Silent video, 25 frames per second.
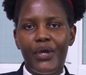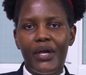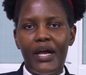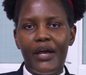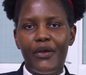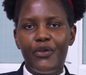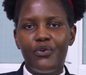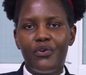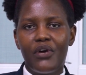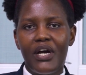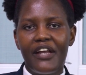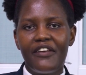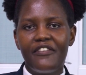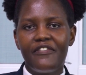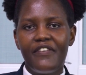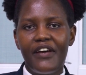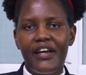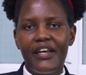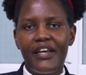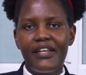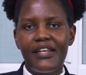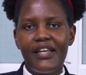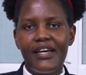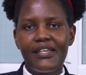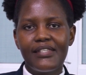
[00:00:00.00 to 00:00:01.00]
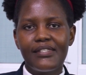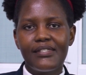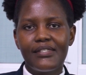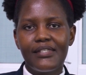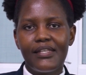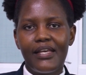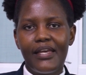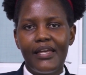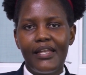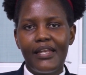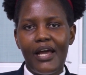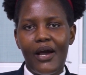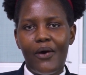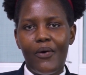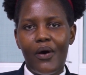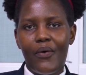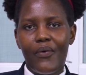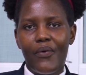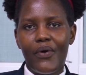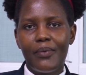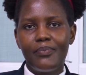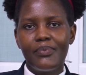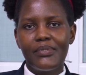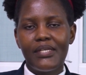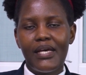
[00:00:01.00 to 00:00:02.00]
you can find us in our
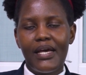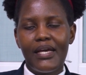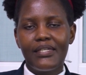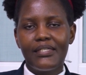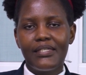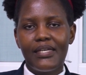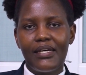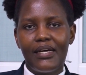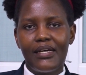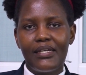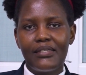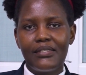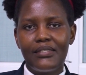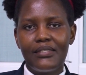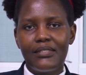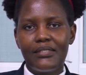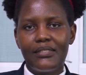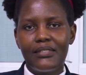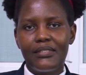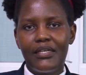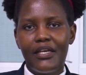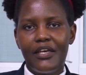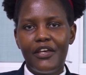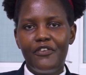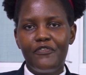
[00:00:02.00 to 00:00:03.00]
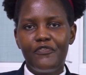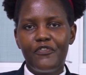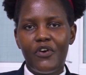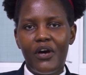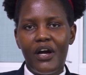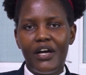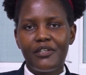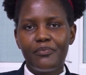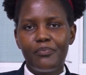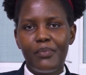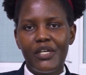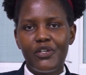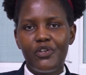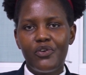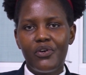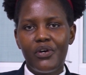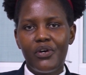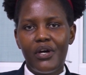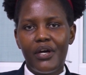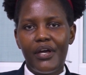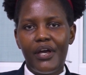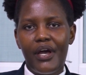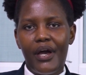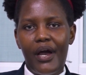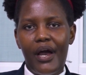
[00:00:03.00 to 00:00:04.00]
website at
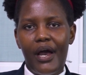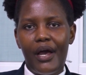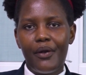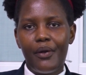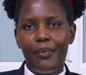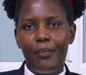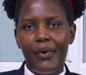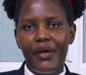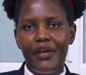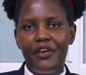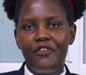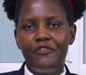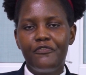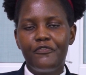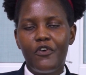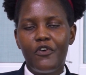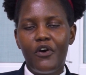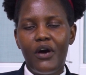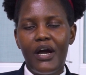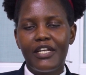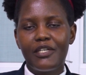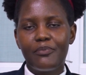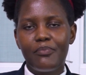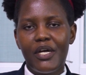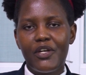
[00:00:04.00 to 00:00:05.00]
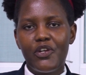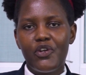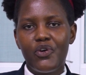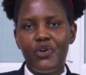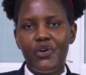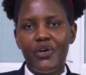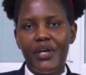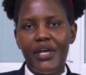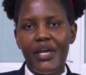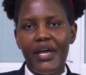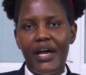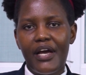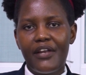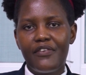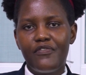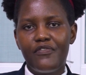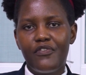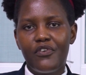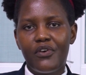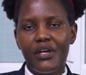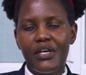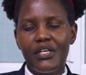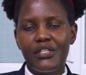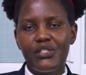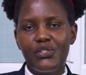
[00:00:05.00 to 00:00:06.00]

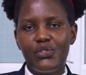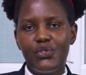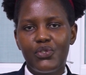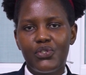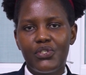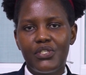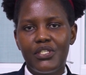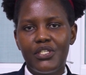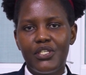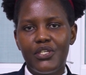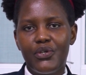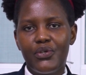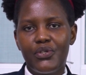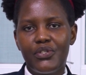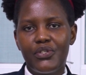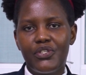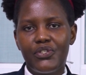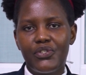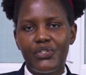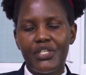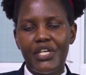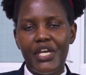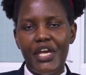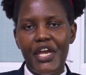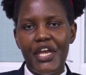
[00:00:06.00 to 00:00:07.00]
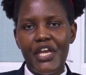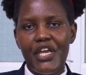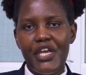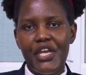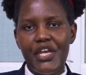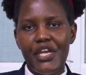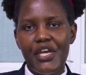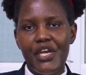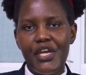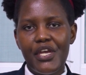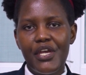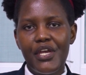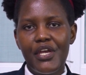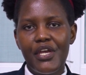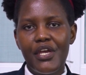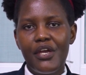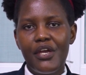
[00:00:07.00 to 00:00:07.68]
info@madowoadvocates.co.ke.